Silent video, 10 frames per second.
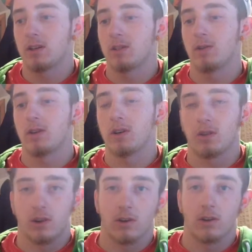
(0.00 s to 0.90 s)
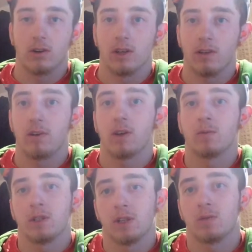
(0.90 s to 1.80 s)
So you're in a curled, like fetal
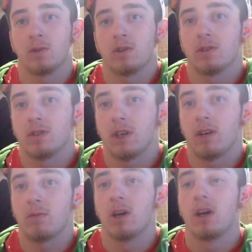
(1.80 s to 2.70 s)
position most of the time.